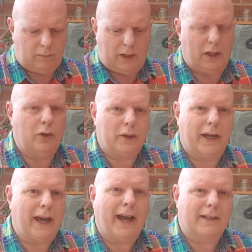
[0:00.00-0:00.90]

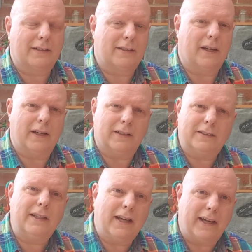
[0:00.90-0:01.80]
looking at
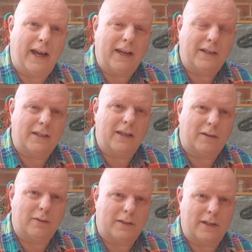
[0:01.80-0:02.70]
DNA
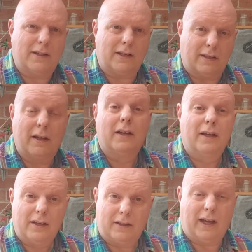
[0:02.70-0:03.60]
sequences in
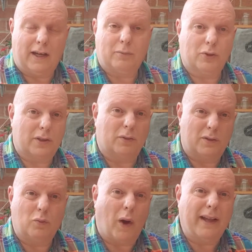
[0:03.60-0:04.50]
the animals, the
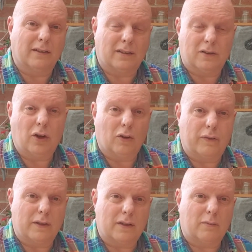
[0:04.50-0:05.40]
whales and
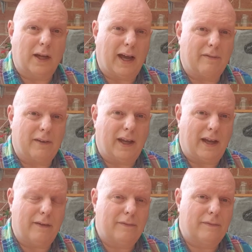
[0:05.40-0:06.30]
dolphins that we have
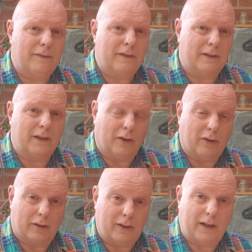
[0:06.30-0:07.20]
left,
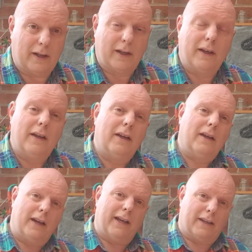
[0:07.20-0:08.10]

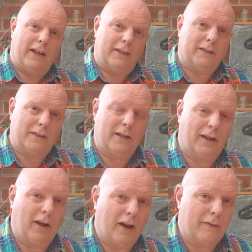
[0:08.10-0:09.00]
and they're still
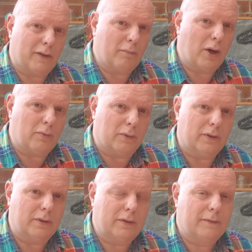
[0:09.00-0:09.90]
alive at the moment,